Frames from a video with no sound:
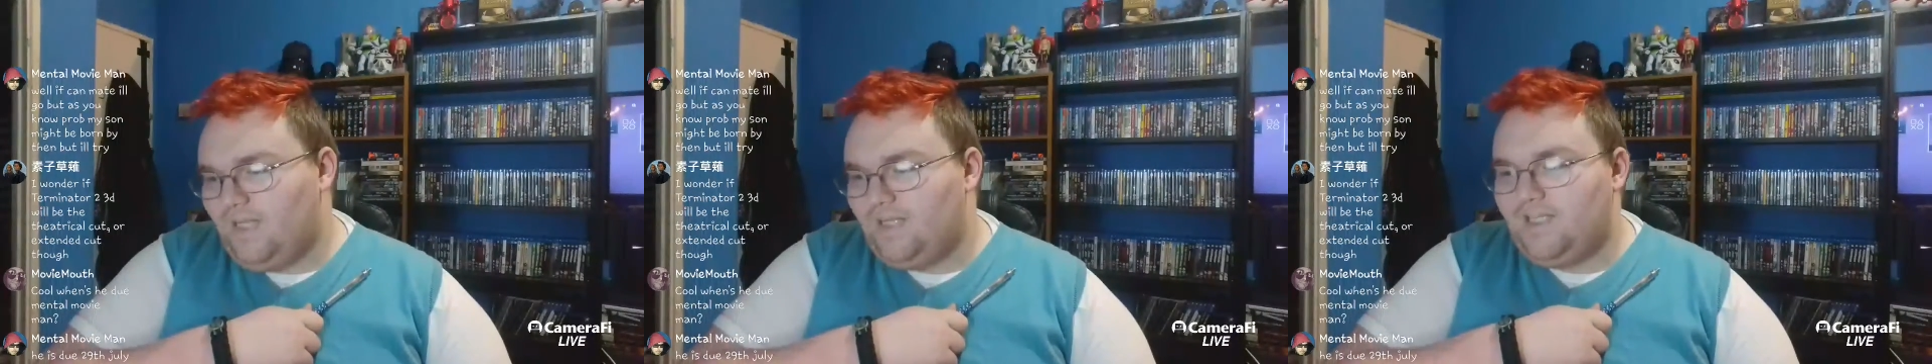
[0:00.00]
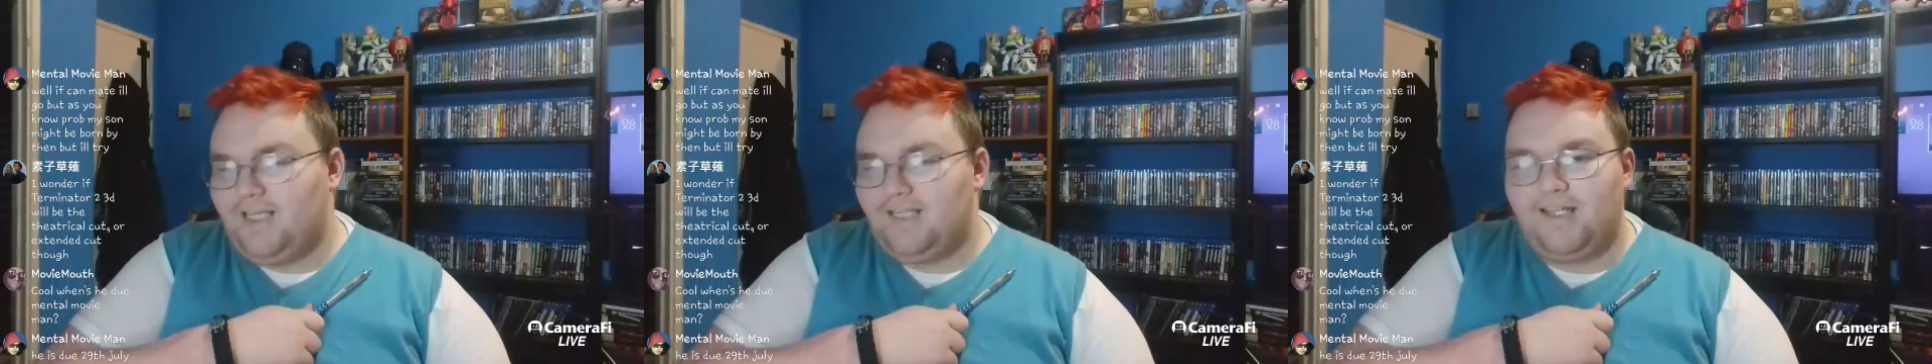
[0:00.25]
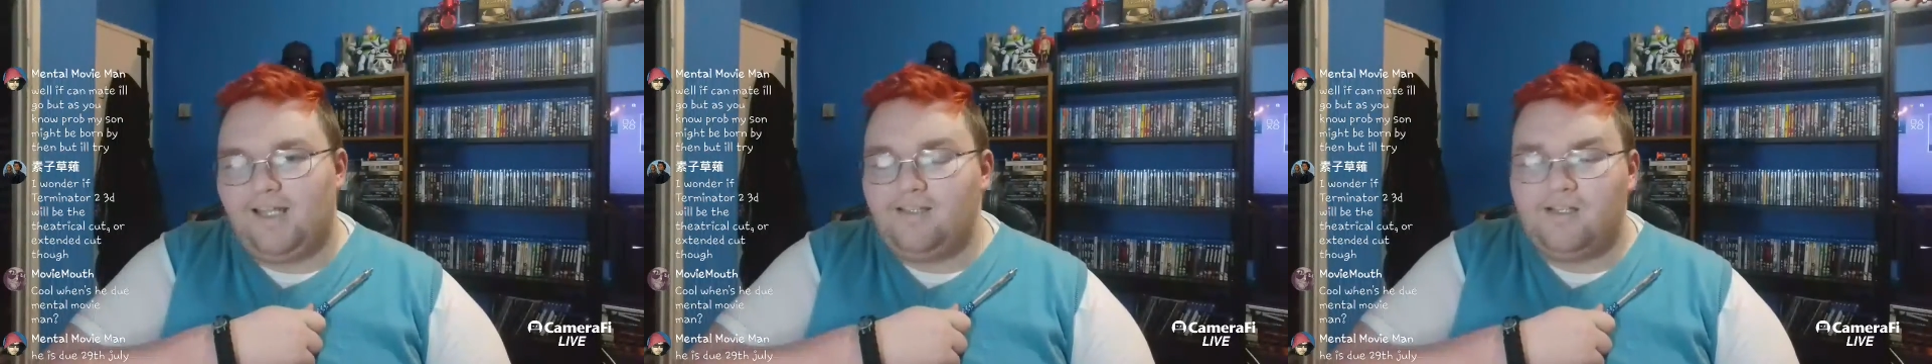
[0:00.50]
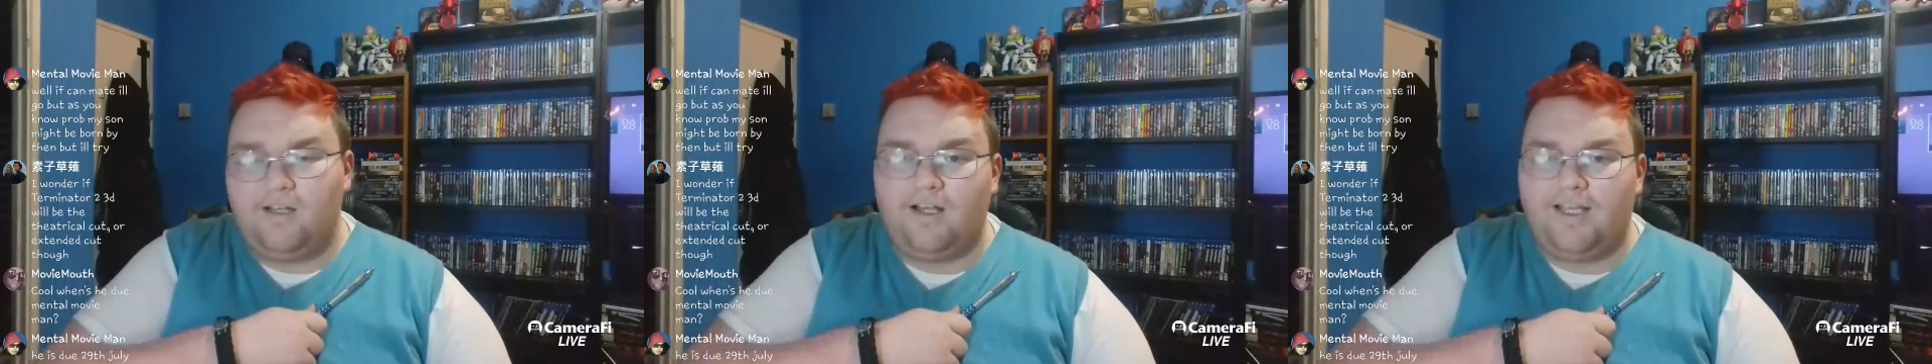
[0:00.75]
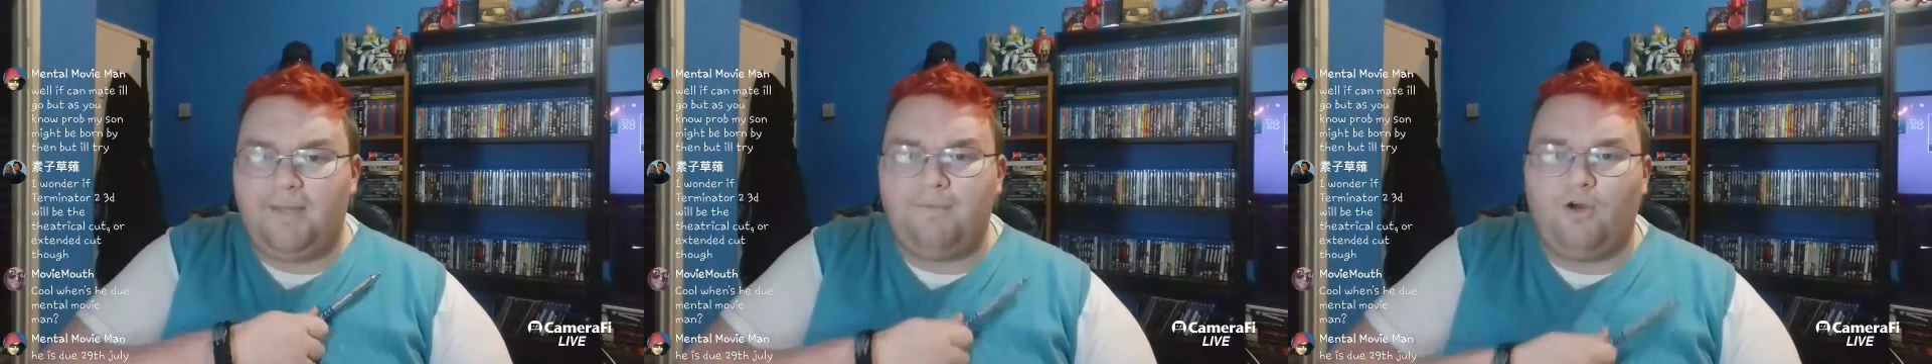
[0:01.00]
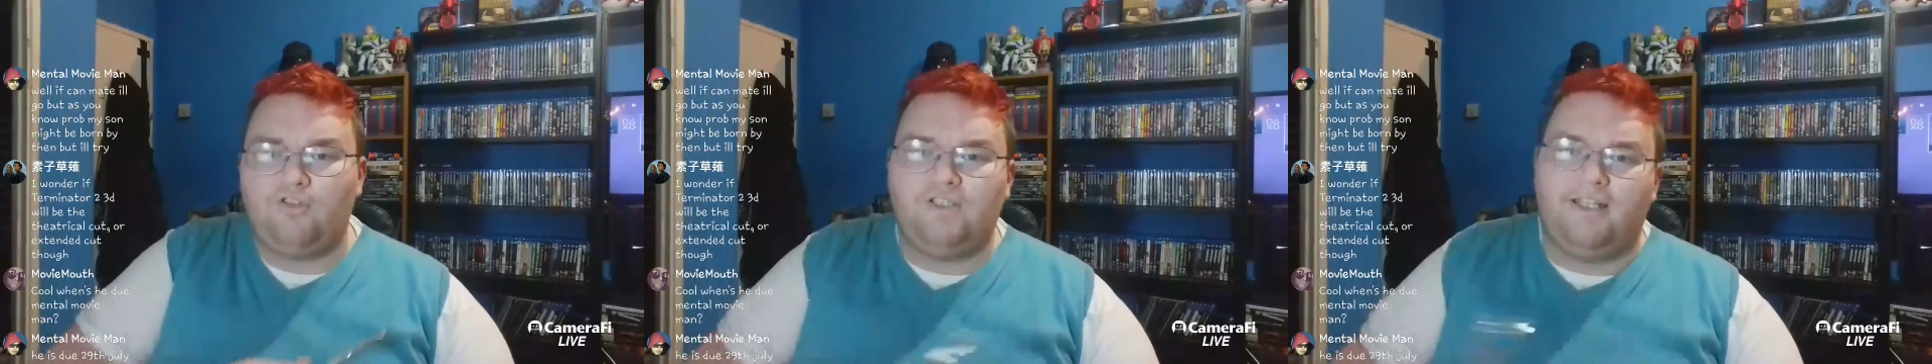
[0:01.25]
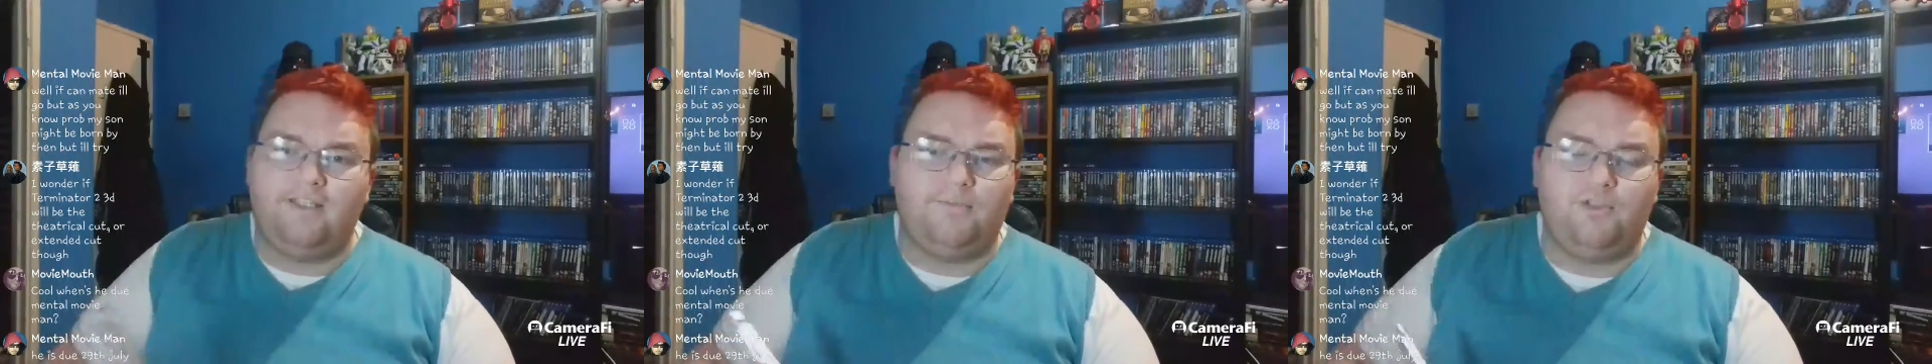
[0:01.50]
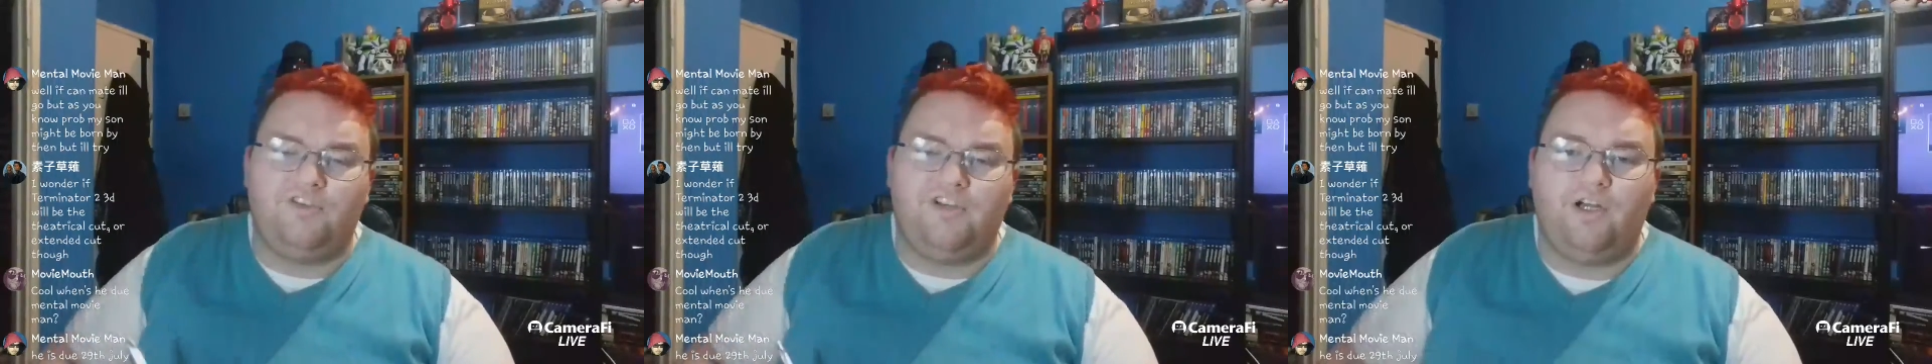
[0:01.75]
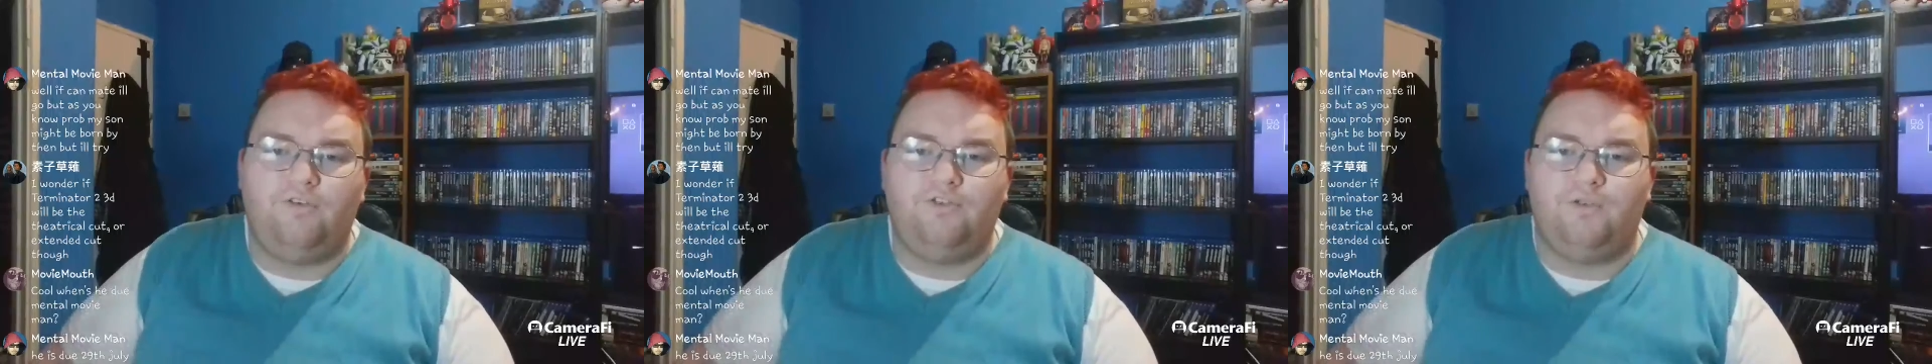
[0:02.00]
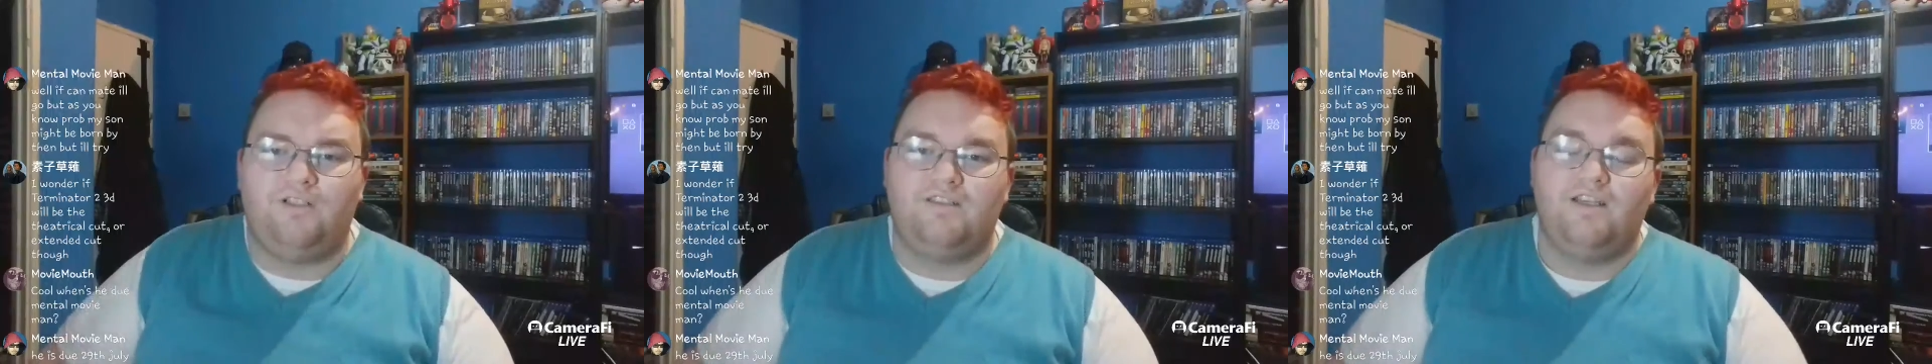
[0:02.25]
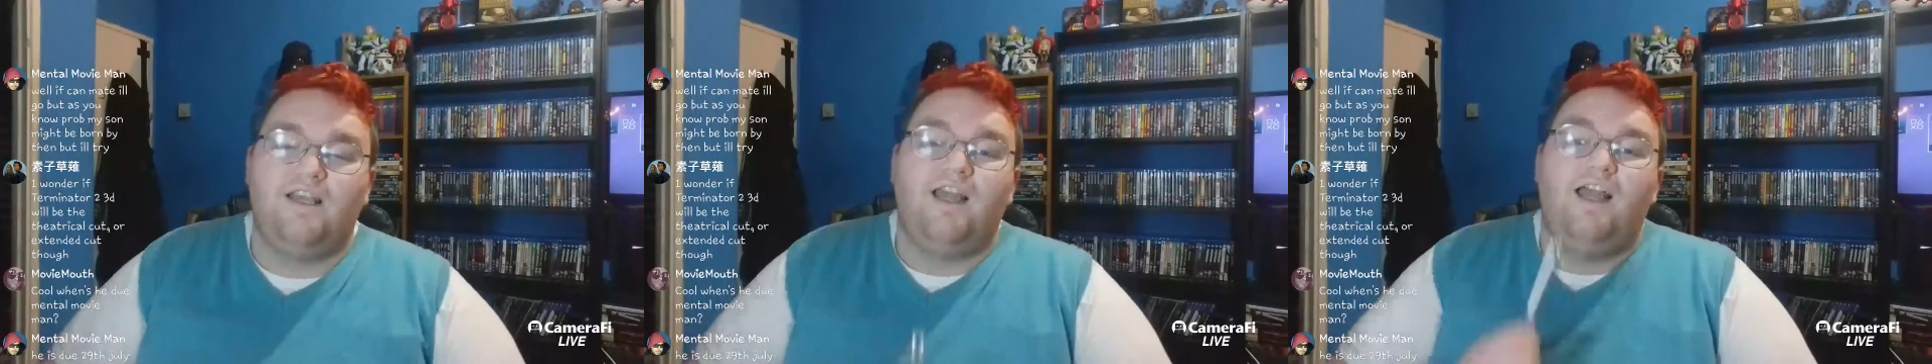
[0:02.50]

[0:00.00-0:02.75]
the extended cut came out on standard Blu-ray afterwards.